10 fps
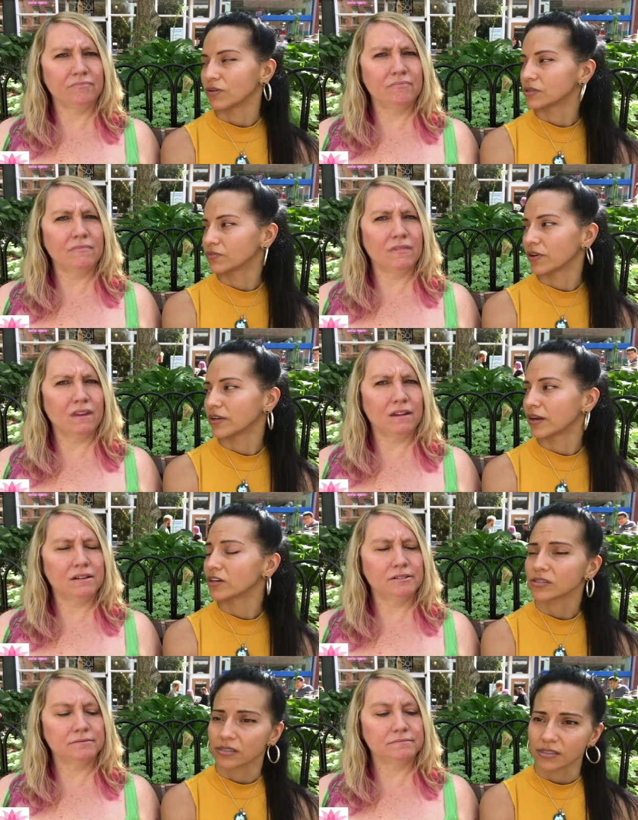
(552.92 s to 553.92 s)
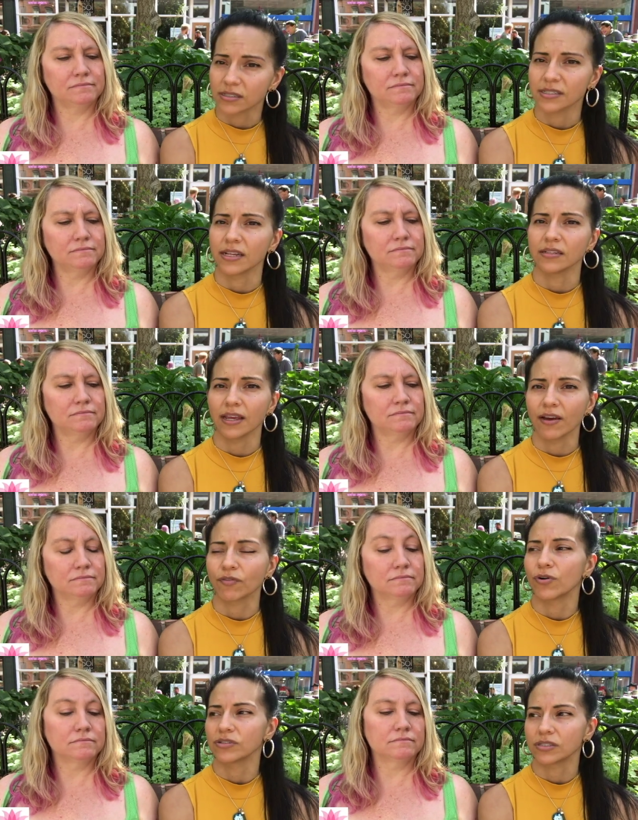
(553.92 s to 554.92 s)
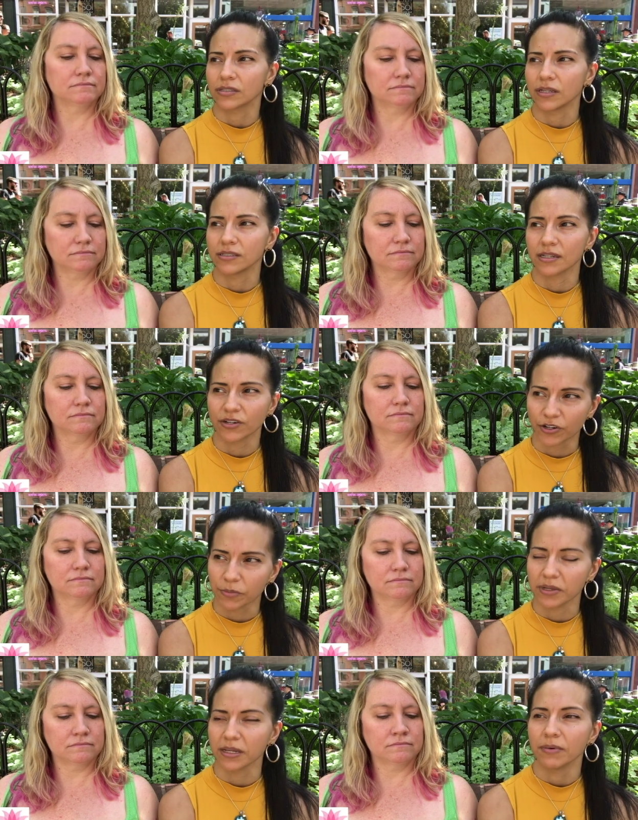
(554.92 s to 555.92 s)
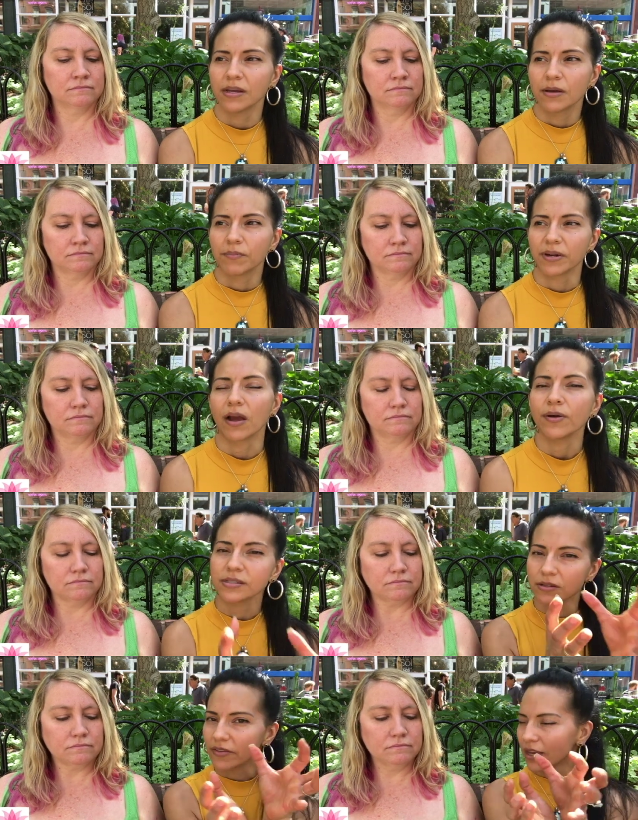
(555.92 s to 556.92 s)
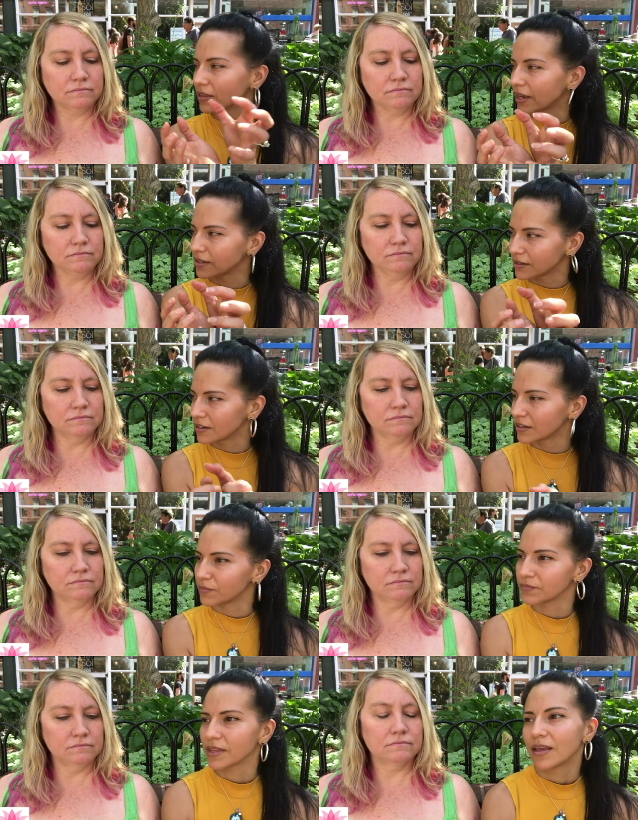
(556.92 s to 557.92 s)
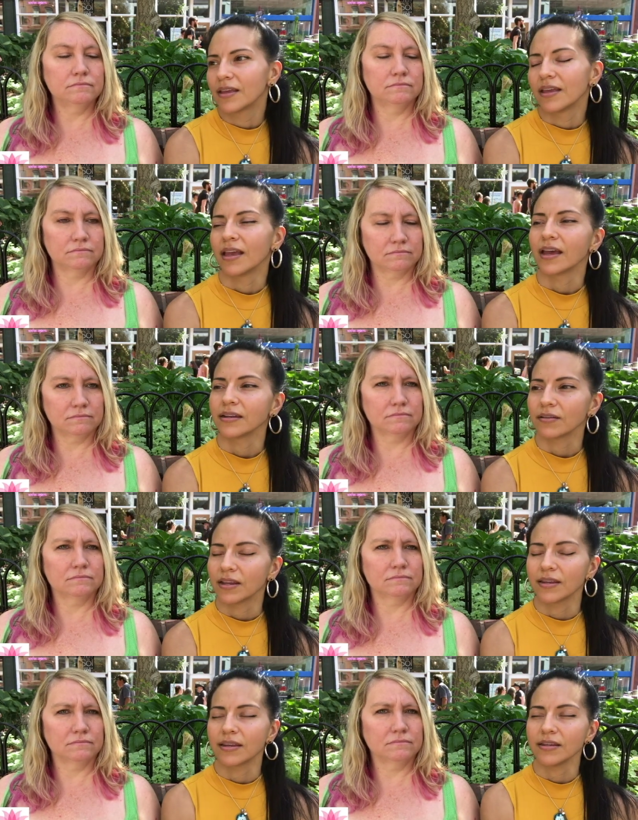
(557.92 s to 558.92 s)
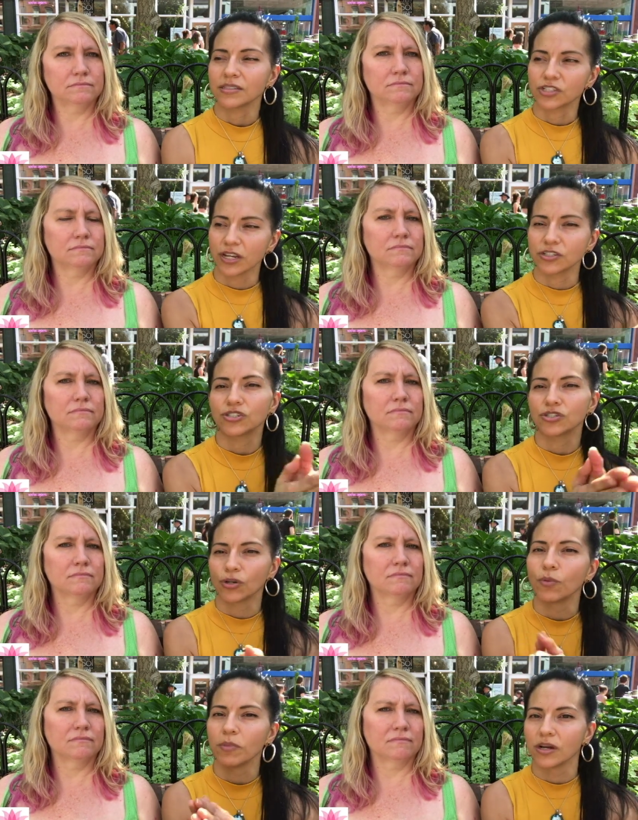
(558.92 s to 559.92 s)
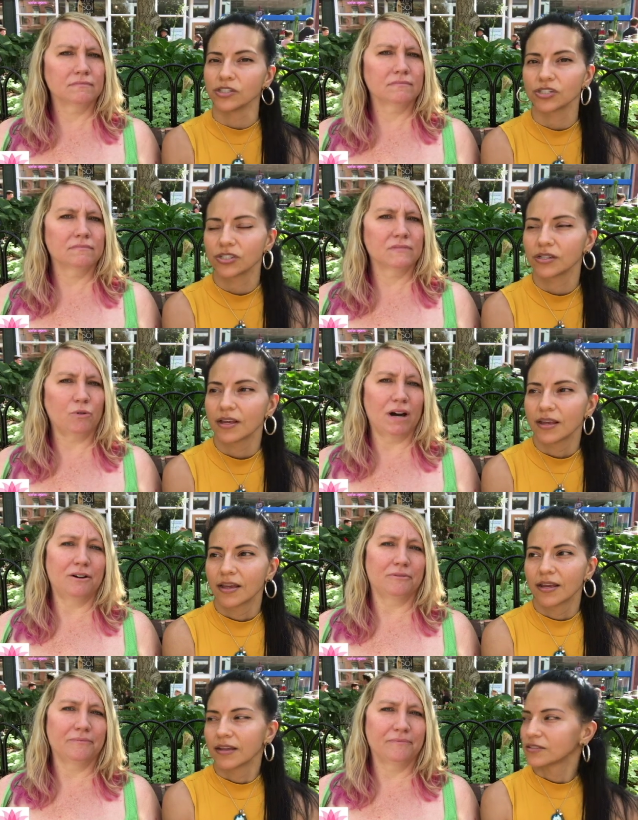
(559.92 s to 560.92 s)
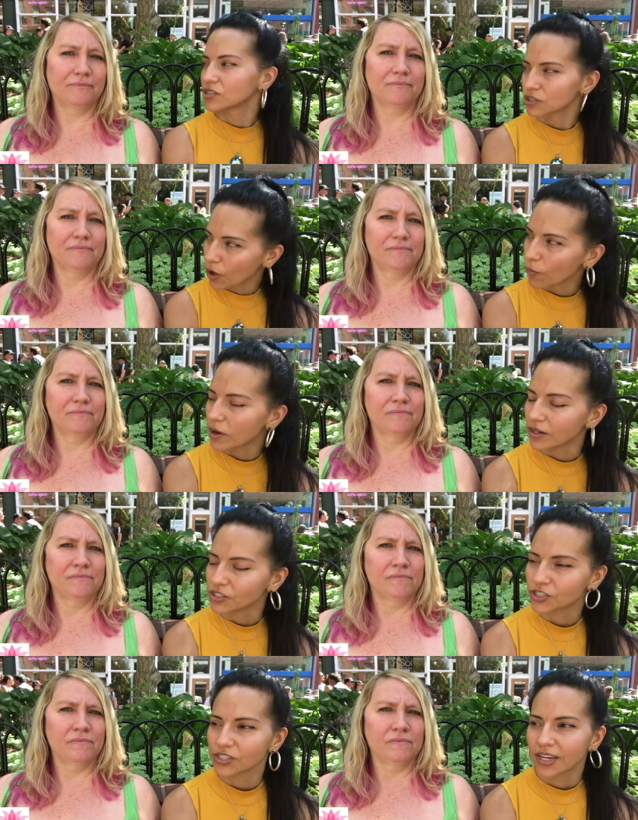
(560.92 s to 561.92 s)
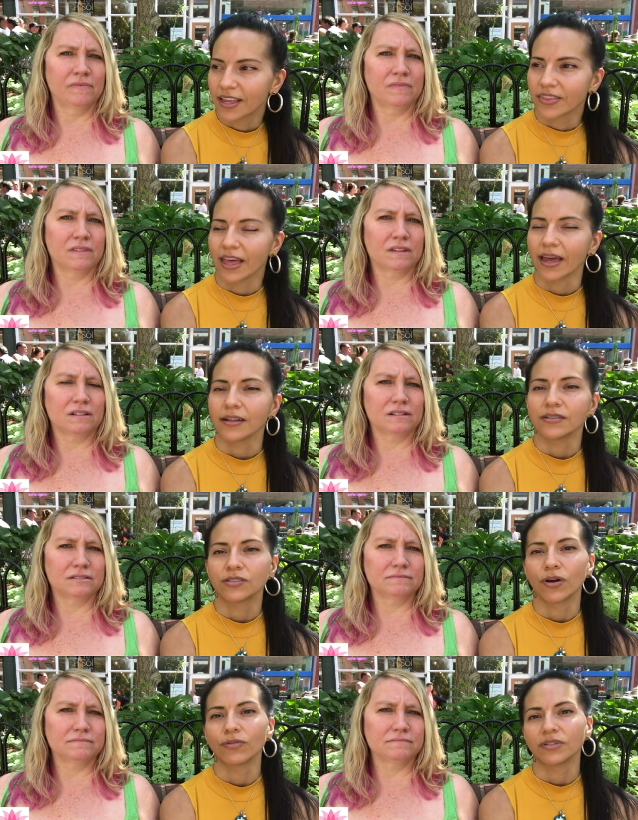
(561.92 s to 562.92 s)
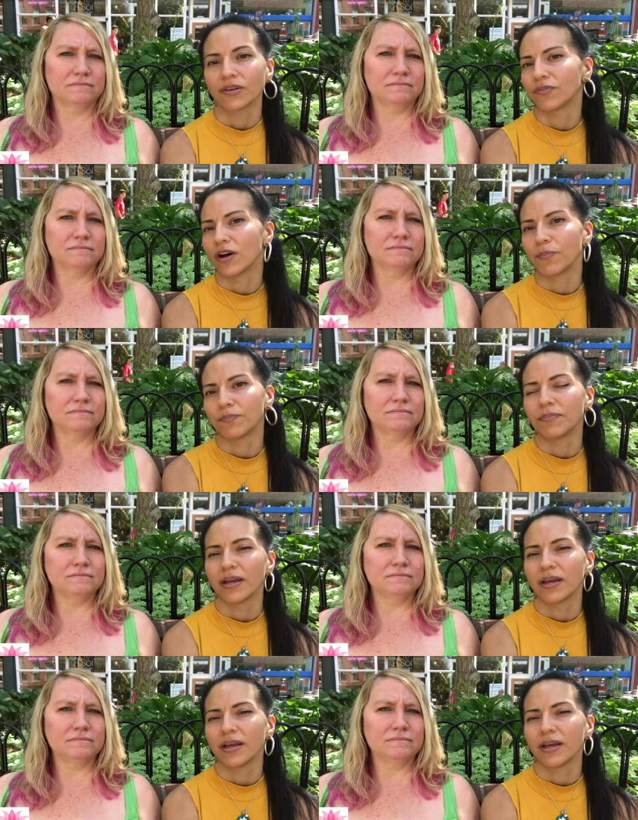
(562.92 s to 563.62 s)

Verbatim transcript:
Speaker 1: he was very narcissist. And yeah, of course he did hurt me, but I always saw that light in him. And he's changed so much. Wow. So much that don't give up